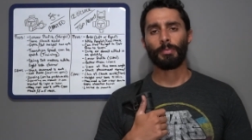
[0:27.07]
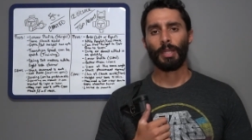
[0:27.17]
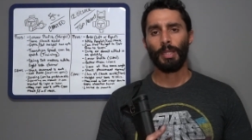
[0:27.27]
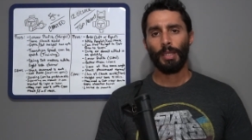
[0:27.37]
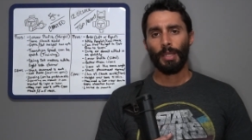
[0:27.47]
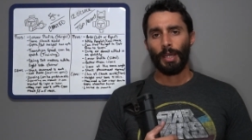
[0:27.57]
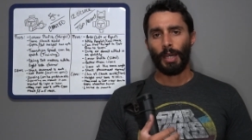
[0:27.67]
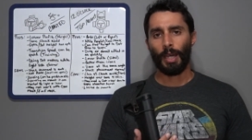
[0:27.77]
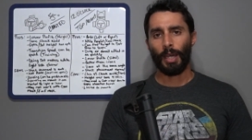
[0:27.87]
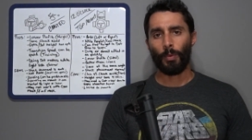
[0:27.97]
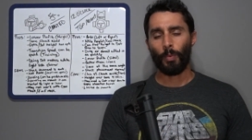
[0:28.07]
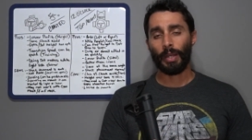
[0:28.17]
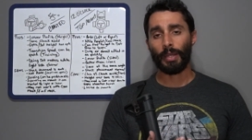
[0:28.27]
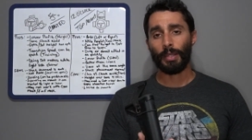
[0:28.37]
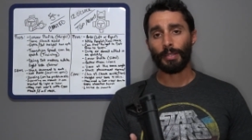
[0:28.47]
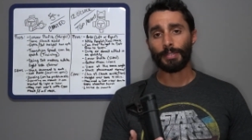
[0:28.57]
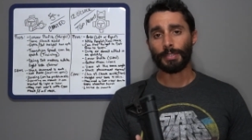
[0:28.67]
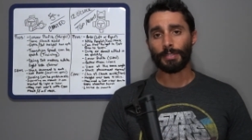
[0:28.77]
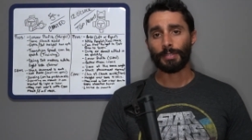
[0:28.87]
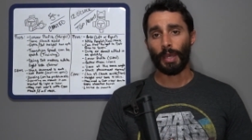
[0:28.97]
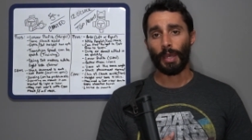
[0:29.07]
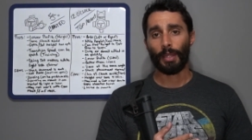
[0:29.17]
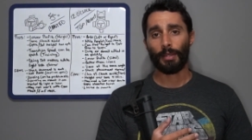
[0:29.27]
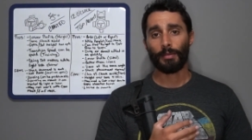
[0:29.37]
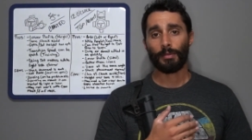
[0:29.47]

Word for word: but what it is that